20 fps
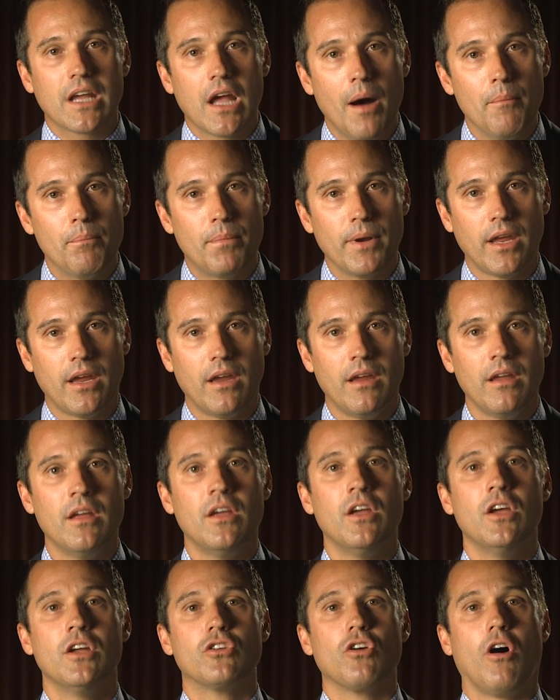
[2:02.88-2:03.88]
company
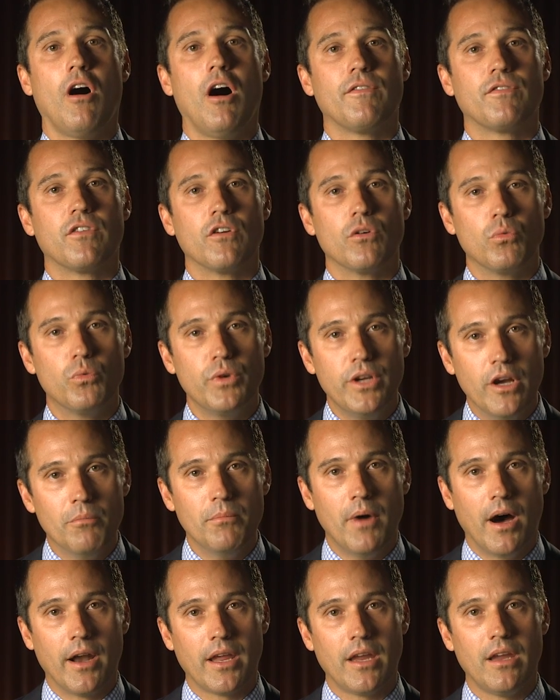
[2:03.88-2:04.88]
to offer real
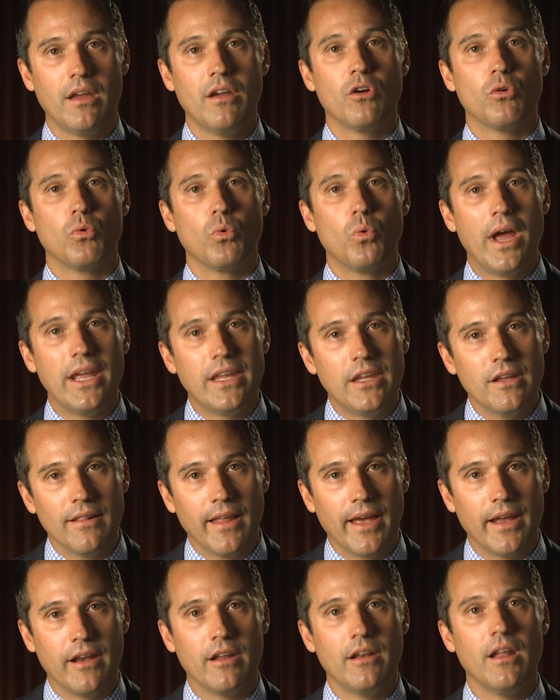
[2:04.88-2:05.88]
money,
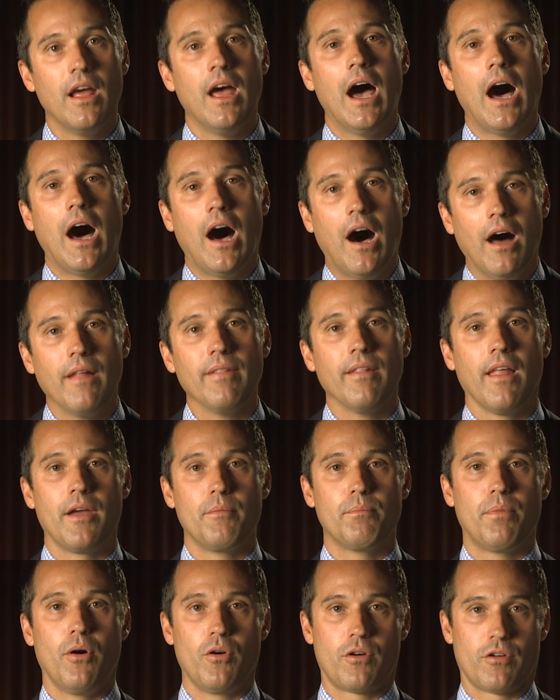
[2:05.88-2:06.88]
regulated online
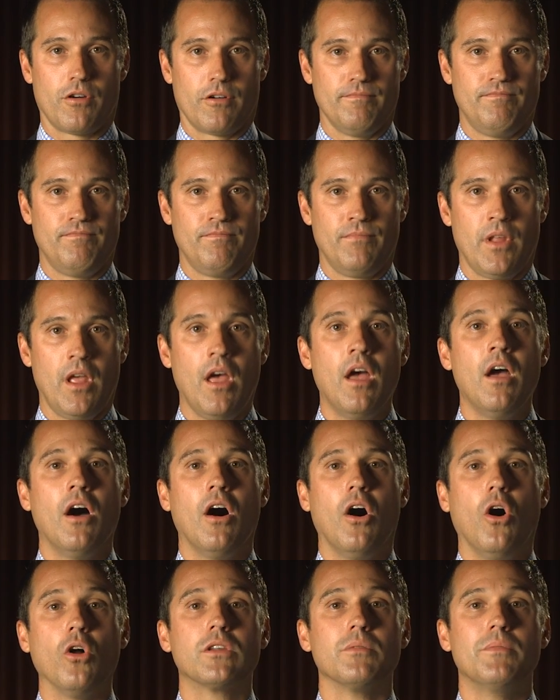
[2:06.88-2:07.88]
poker.
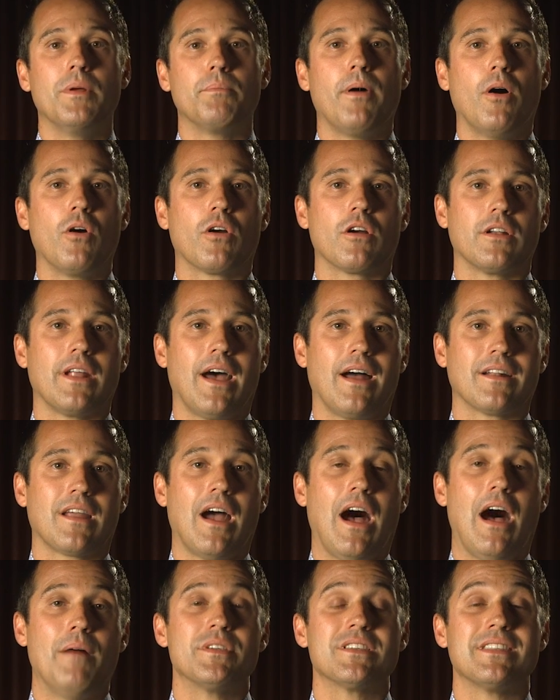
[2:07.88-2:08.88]

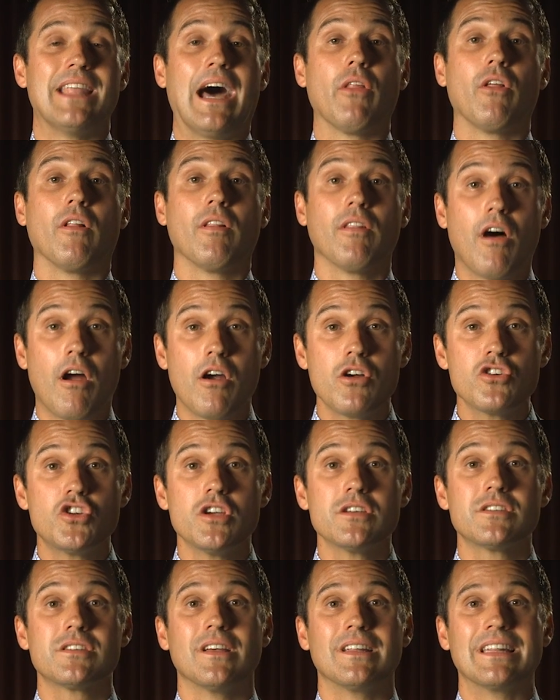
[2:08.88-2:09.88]
UltimatePoker.com is now the
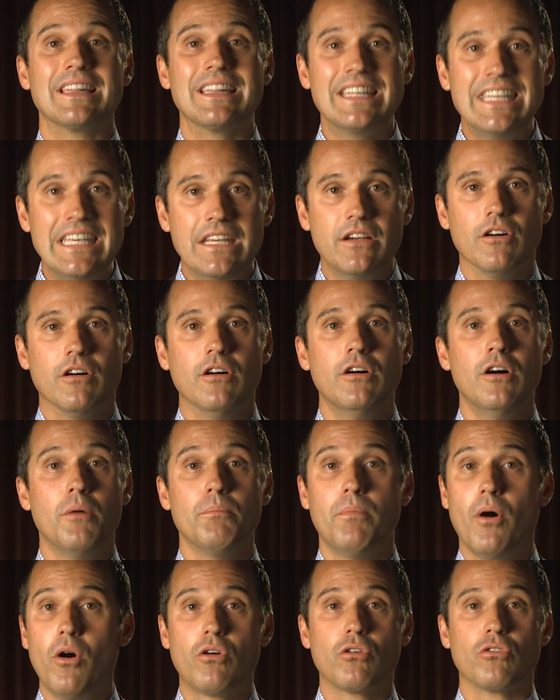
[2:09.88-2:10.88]
largest legal
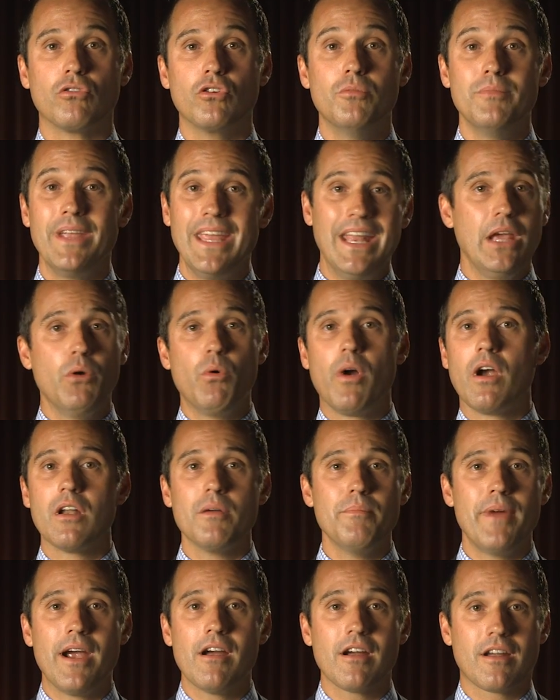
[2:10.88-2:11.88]
poker room anywhere in
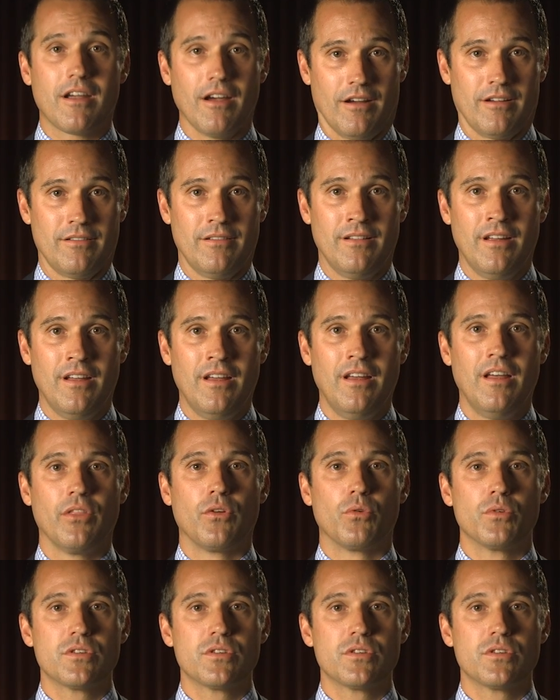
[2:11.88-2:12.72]
America. The